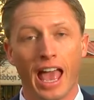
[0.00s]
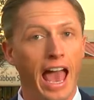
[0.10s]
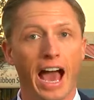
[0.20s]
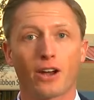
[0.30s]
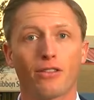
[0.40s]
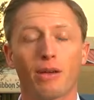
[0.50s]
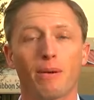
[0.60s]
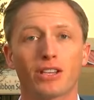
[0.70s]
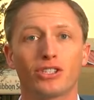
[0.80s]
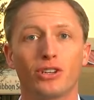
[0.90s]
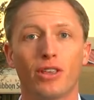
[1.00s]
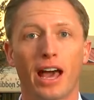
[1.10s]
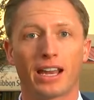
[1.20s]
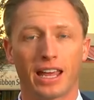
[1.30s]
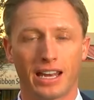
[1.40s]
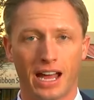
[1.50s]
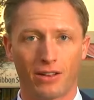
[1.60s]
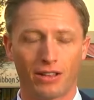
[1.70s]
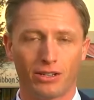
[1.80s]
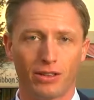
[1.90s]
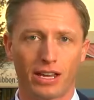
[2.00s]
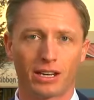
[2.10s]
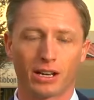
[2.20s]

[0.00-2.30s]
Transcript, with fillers: how do they best do that and how do they do that in a